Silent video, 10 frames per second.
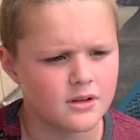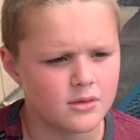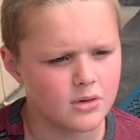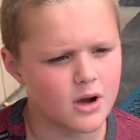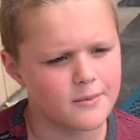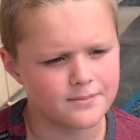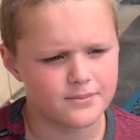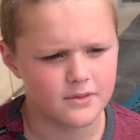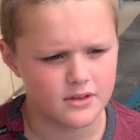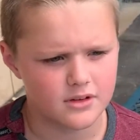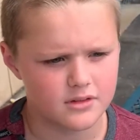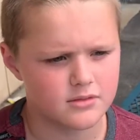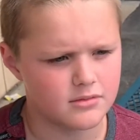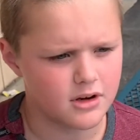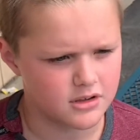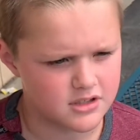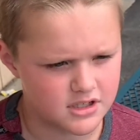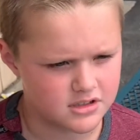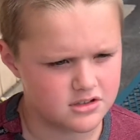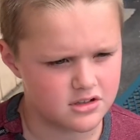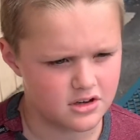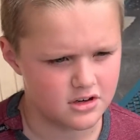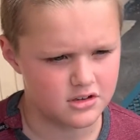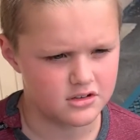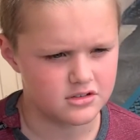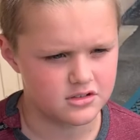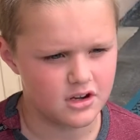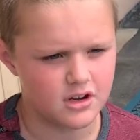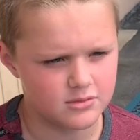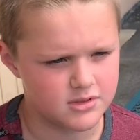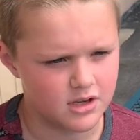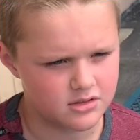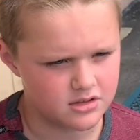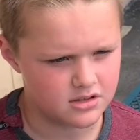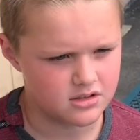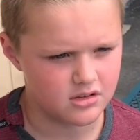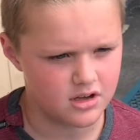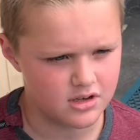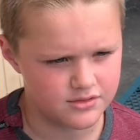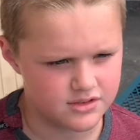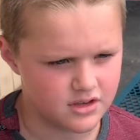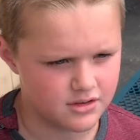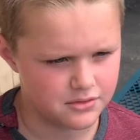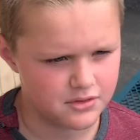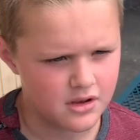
Well, our teacher tells us a lot of stuff.